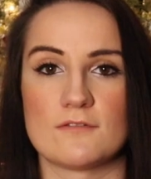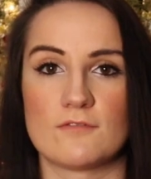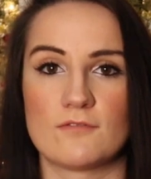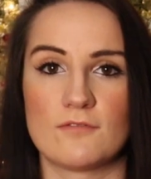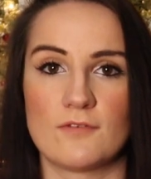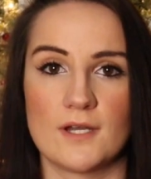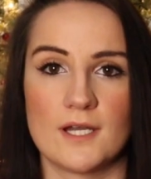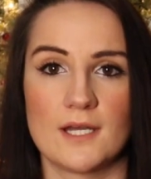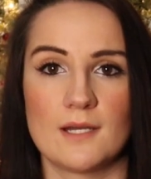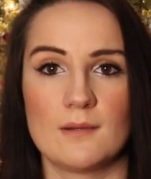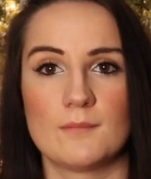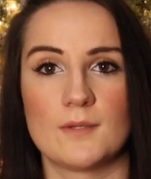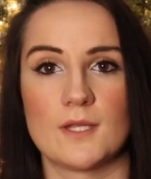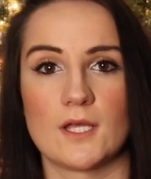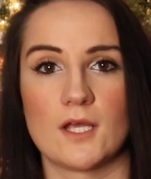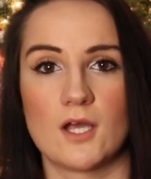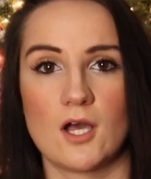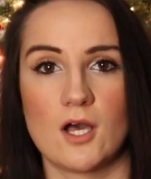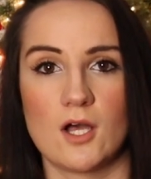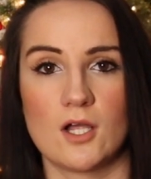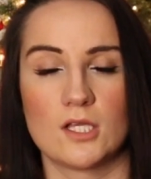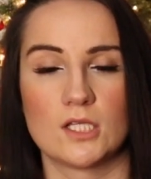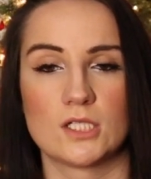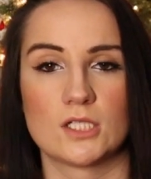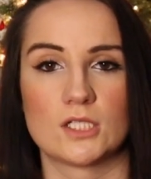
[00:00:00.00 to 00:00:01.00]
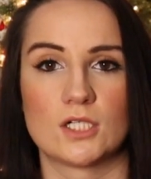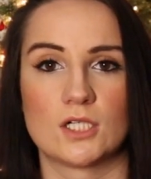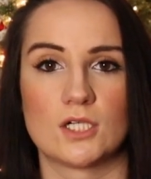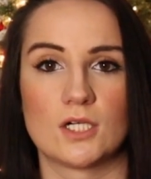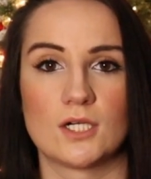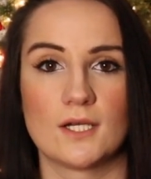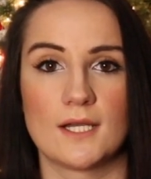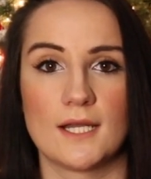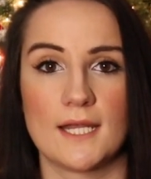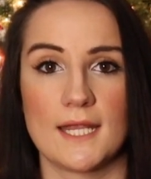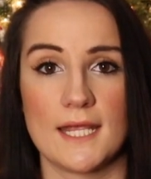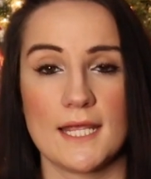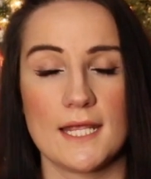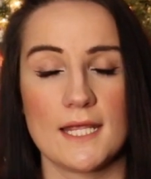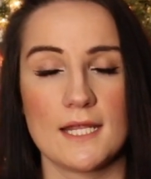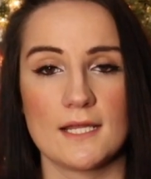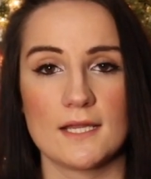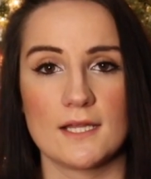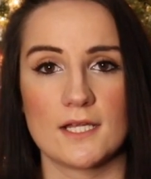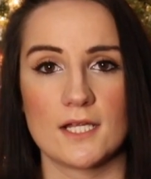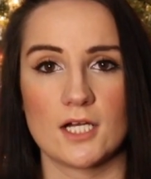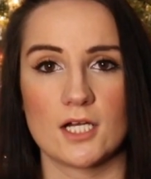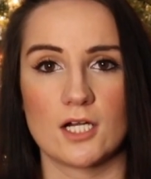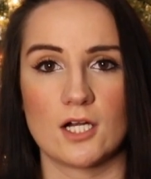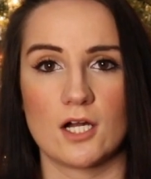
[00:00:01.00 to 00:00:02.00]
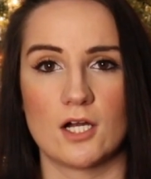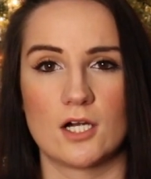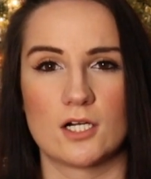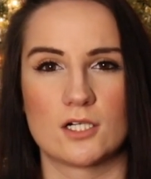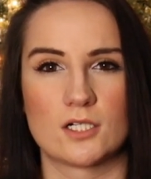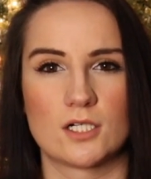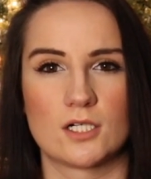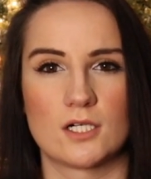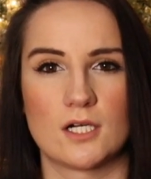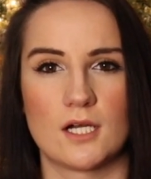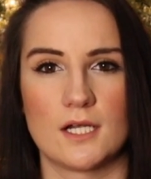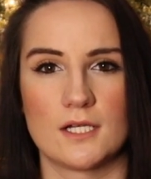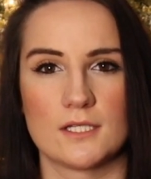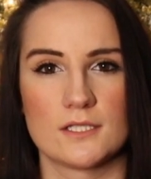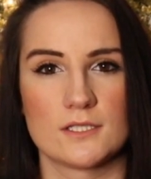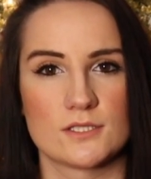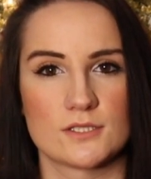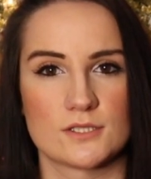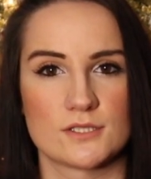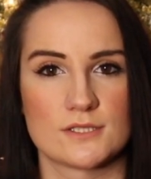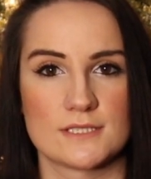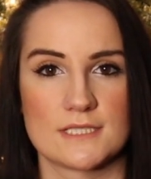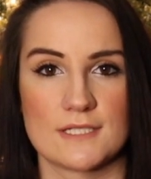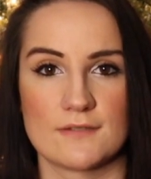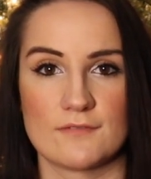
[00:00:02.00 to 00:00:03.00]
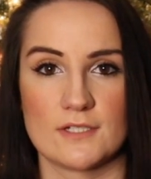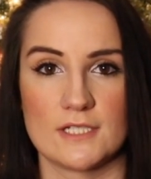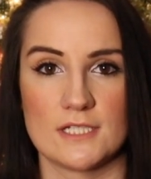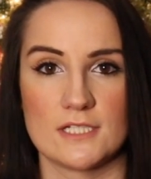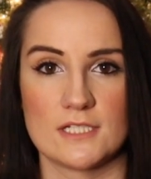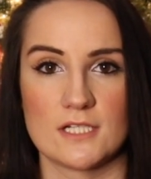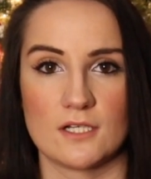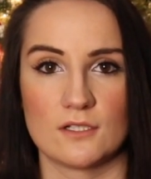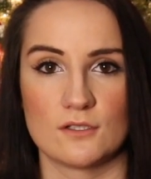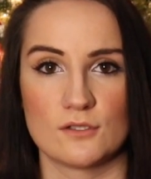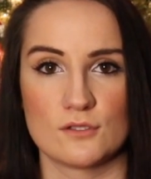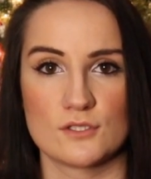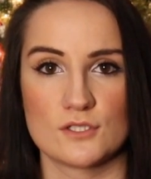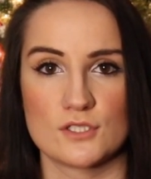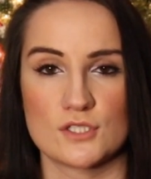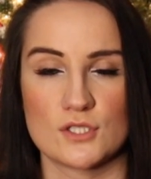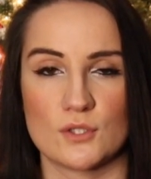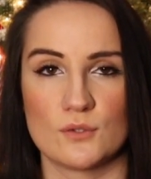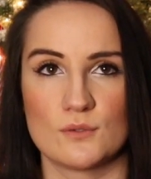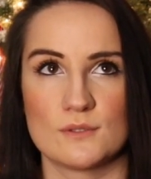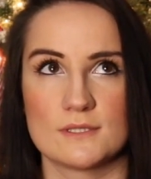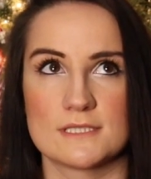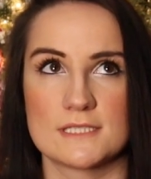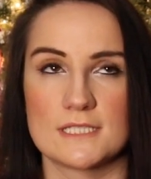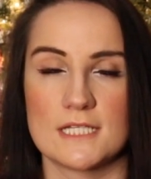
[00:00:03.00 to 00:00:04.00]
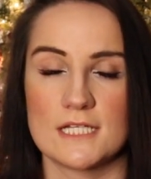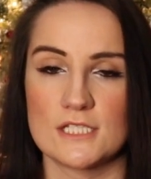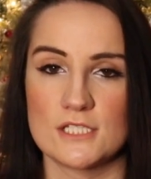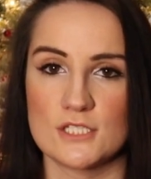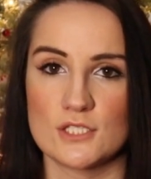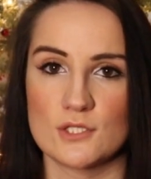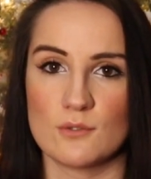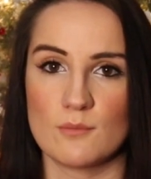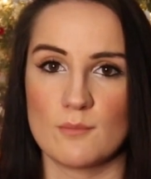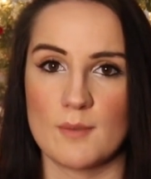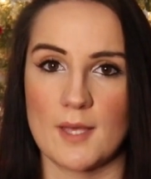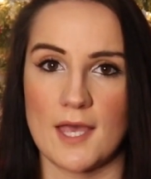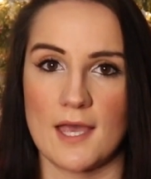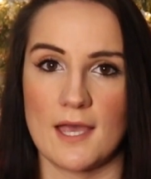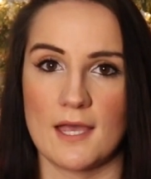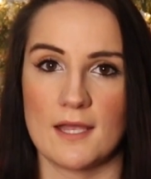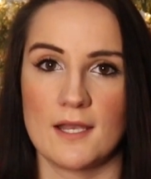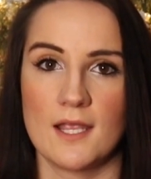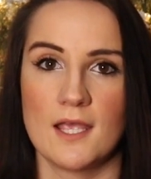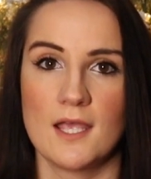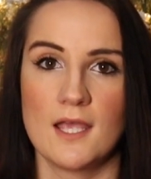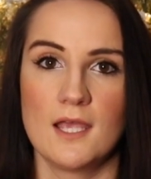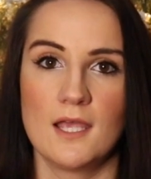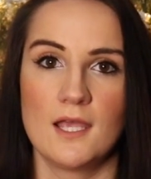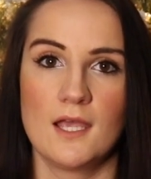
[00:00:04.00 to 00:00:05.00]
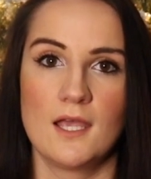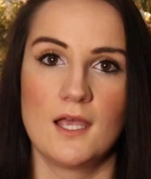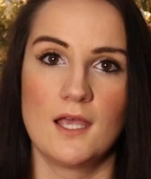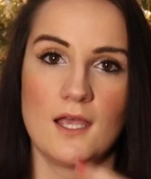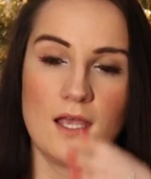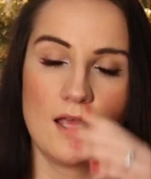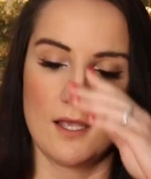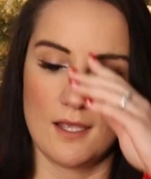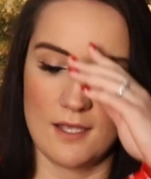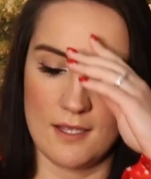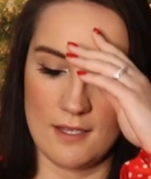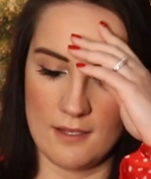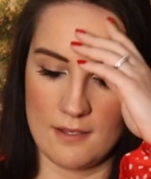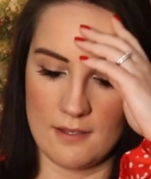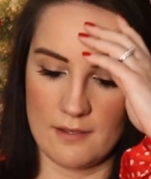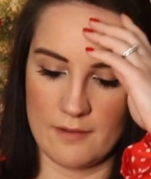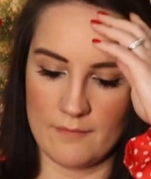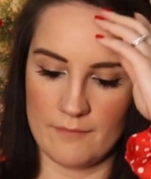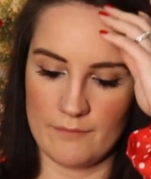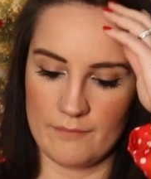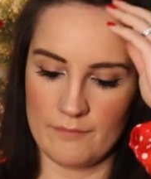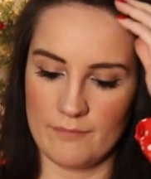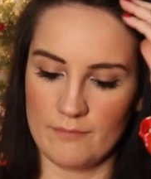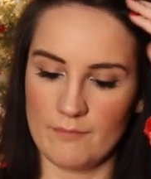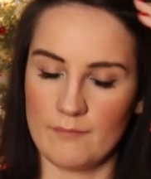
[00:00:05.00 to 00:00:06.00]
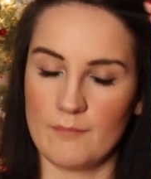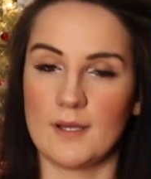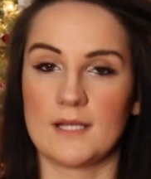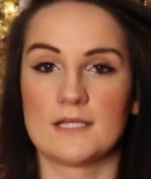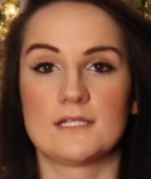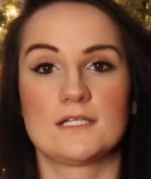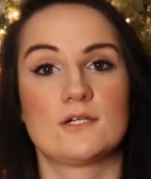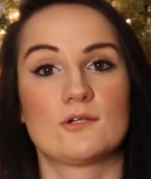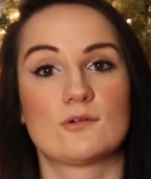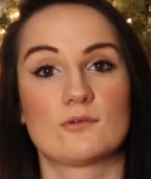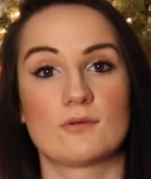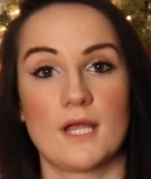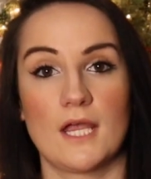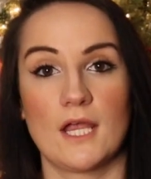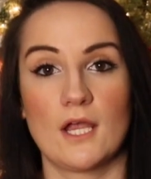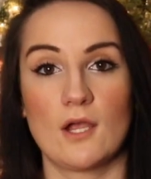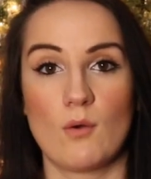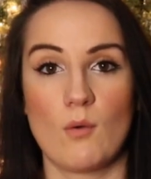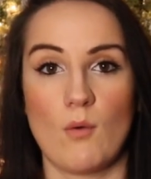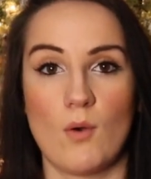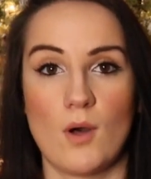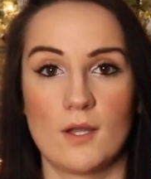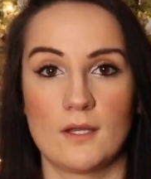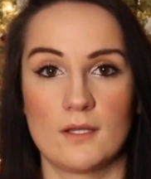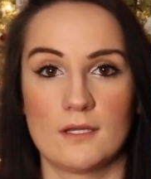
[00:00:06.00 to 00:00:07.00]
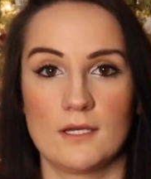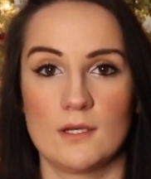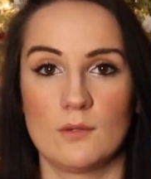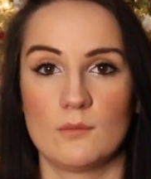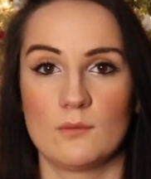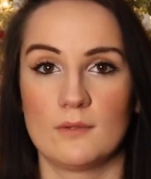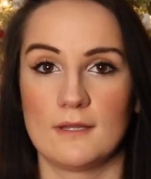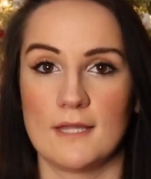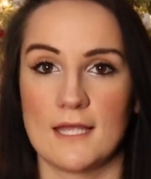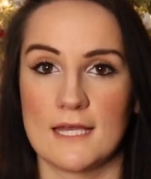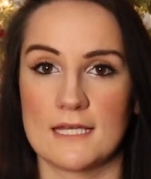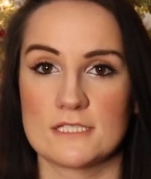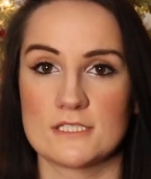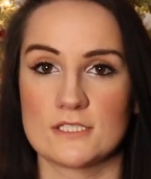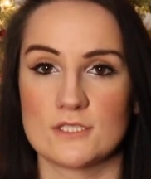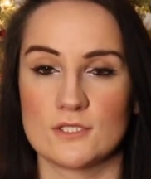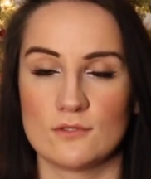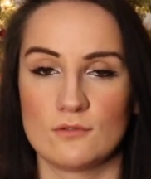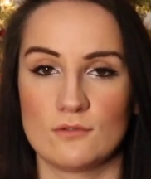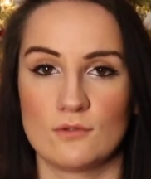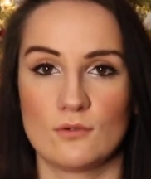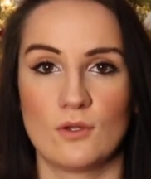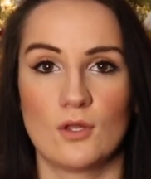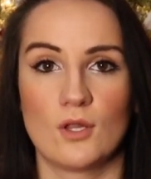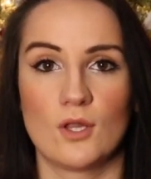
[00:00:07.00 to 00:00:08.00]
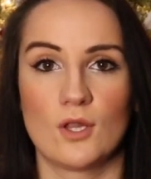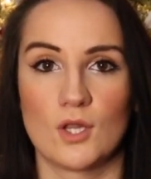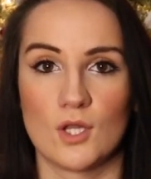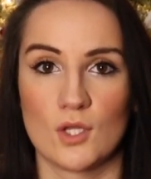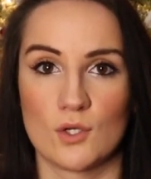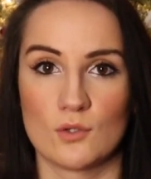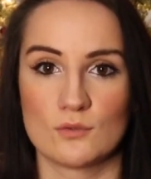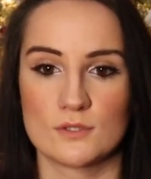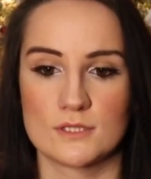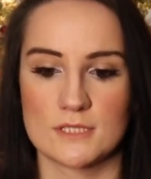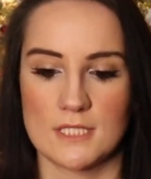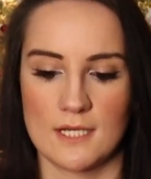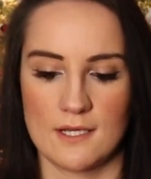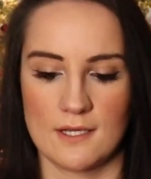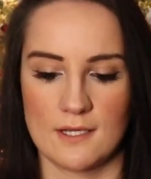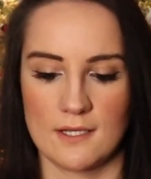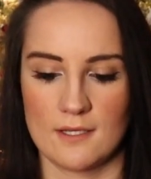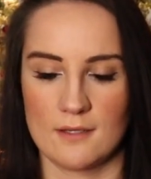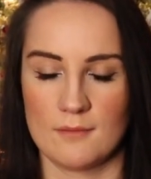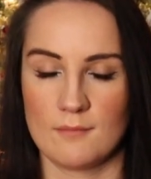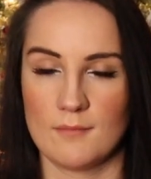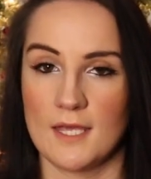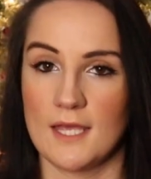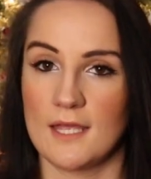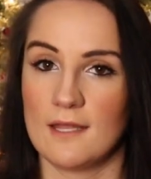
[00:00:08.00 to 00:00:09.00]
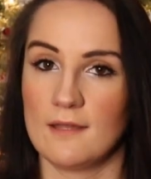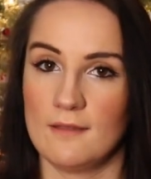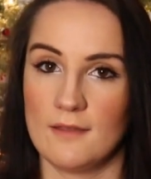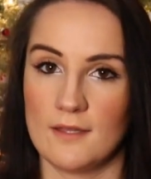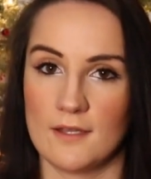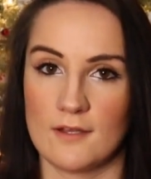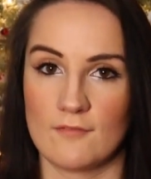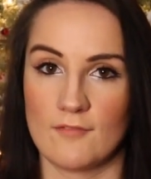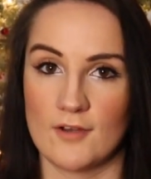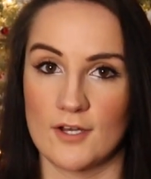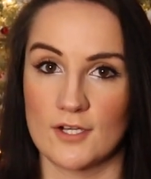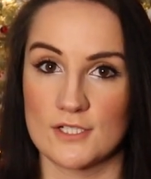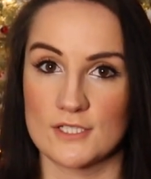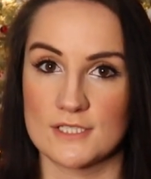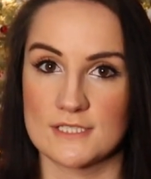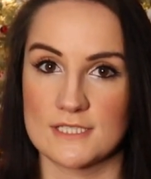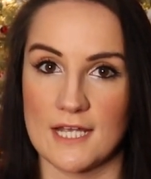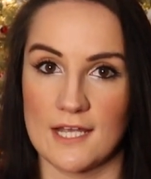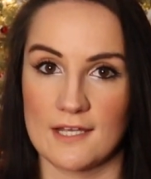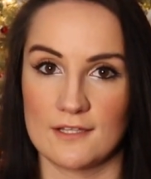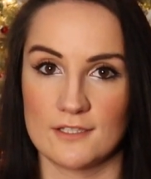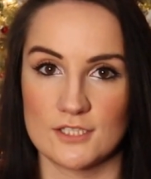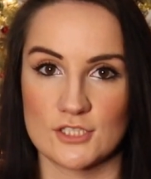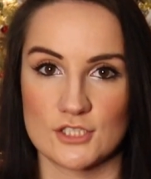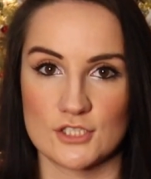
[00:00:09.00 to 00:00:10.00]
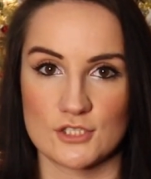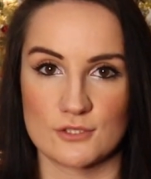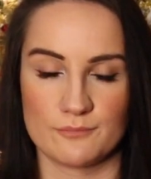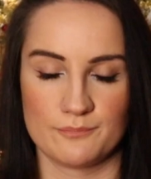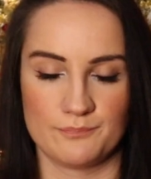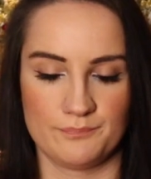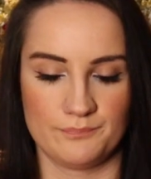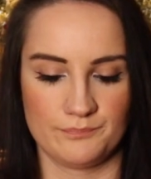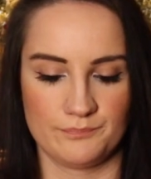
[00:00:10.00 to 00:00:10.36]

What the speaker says: frame, the color, and they are under $70, so it's not too bad. But great quality, will last you a long time, and they're very stylish.